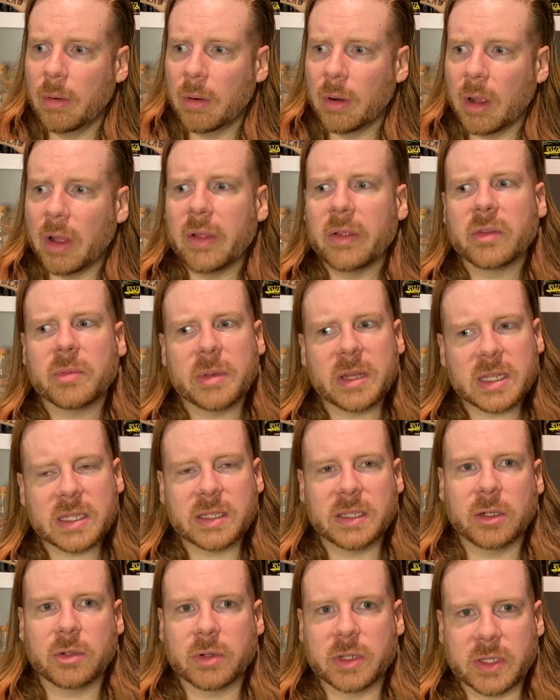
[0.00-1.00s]
And there's a bit of
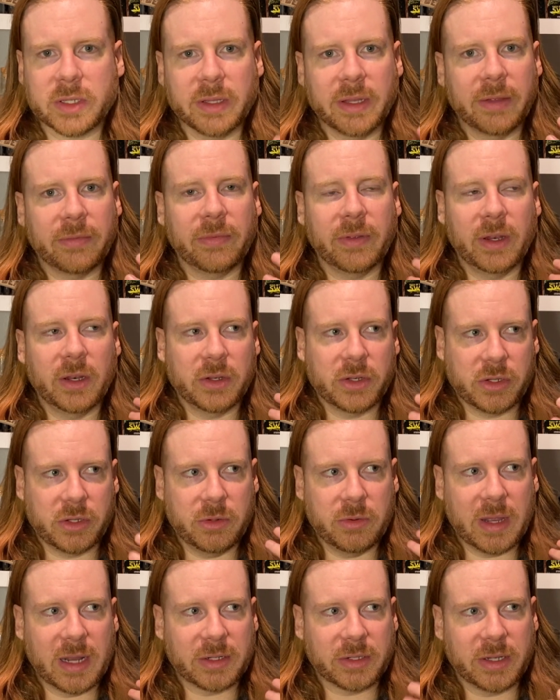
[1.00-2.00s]
citrus in the finish
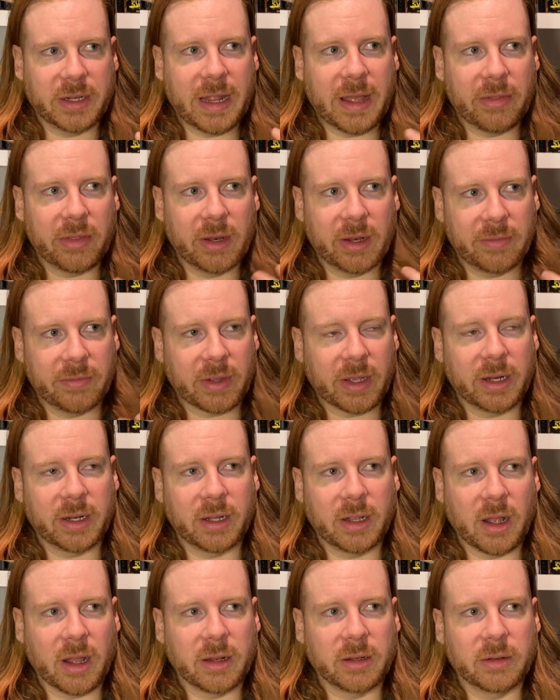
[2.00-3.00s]
too, actually, now that I've kind of
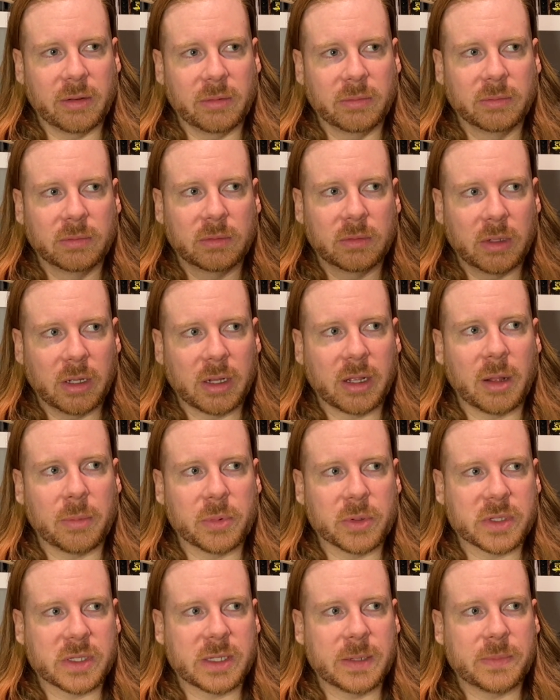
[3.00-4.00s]
gotten a couple
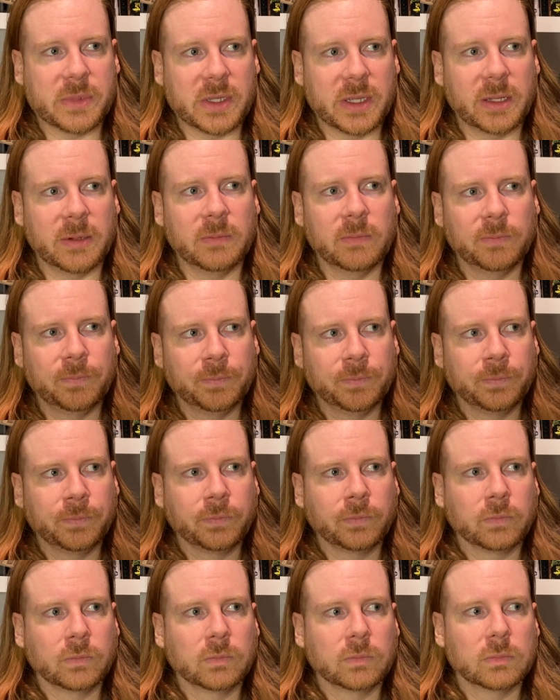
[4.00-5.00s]
sips in.
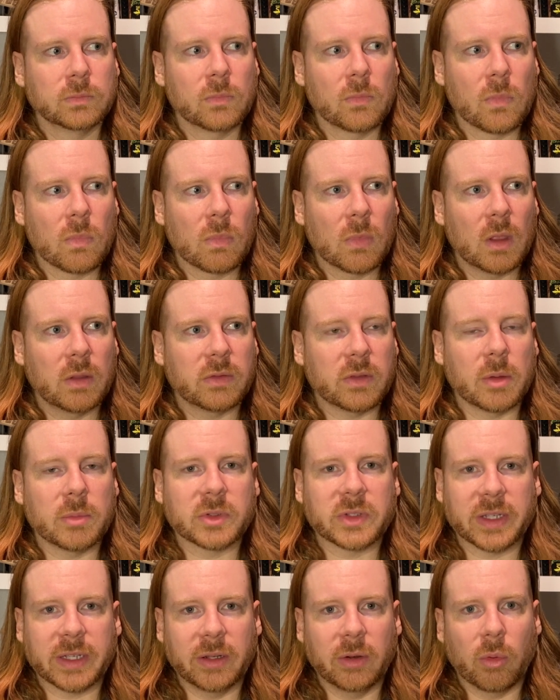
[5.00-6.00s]
It's
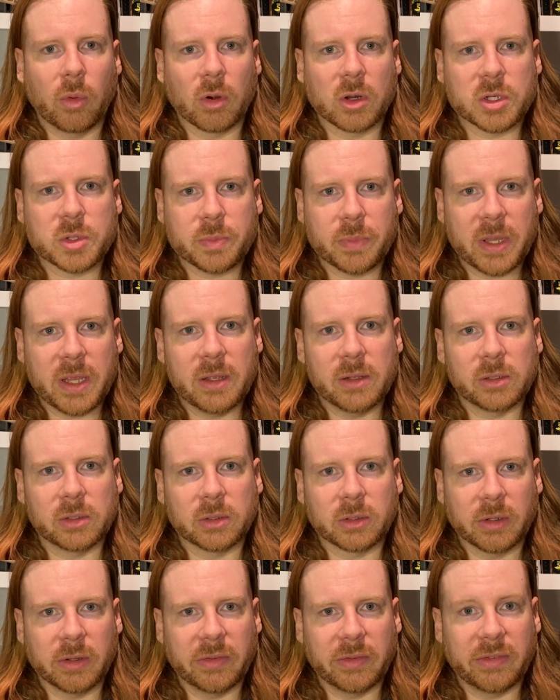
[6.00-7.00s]
almost like an orange peel
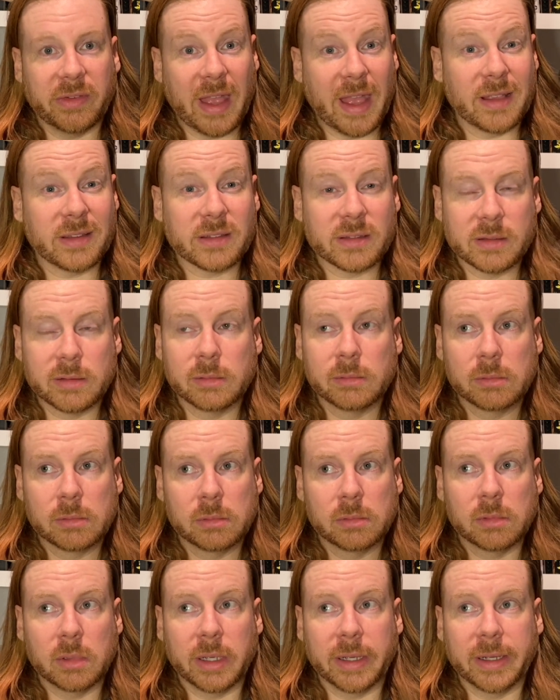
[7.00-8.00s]
or a zest
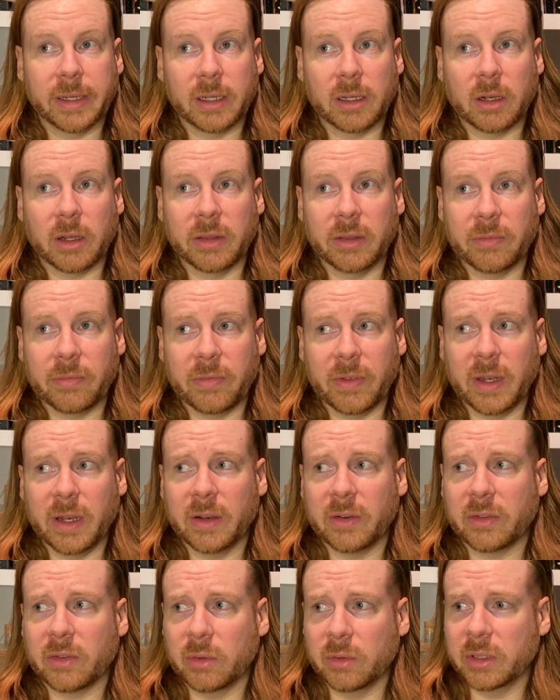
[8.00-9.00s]
on the
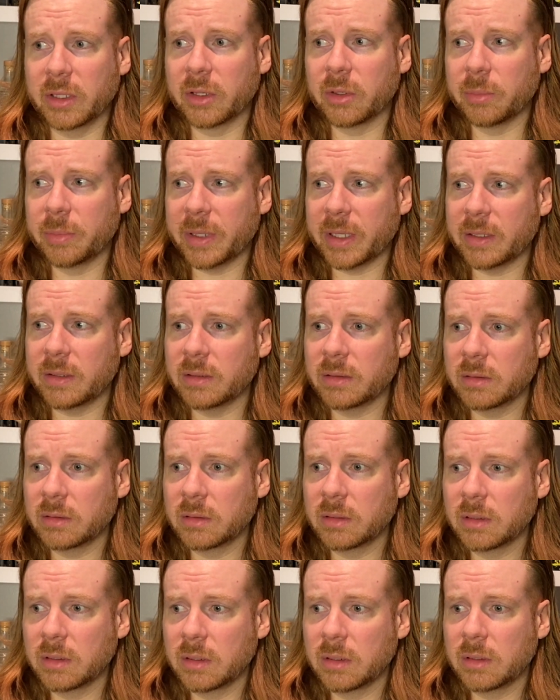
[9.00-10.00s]
finish. So a little bit
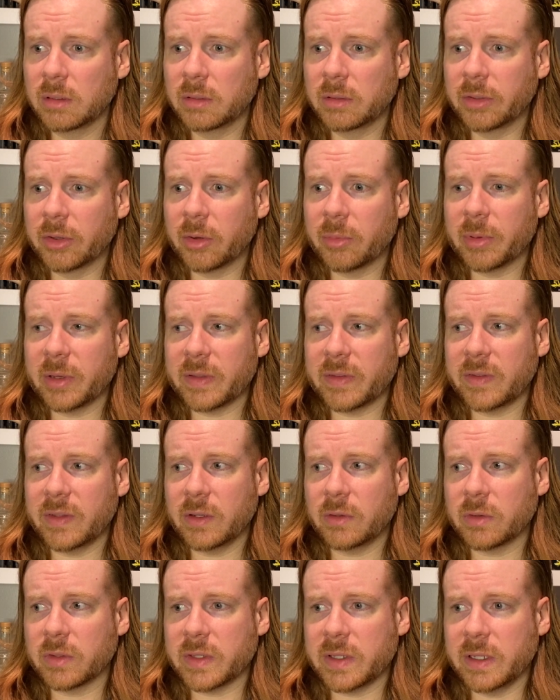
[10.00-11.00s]
little bit
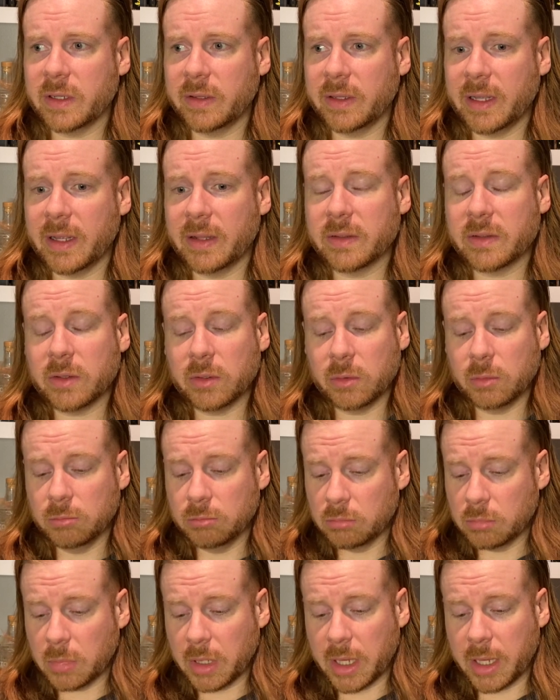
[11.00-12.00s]
citrusy on the end too.
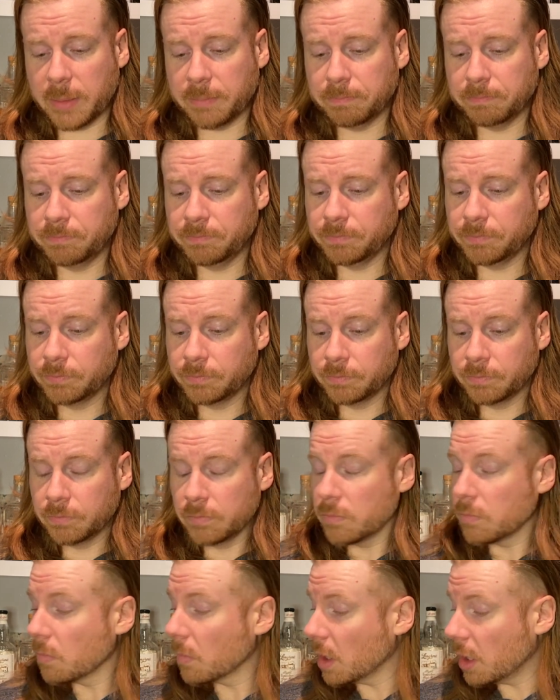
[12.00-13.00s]

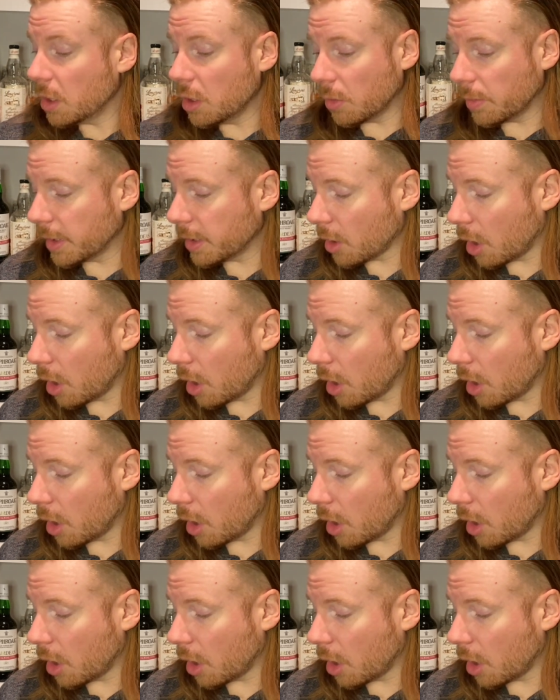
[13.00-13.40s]
You know what?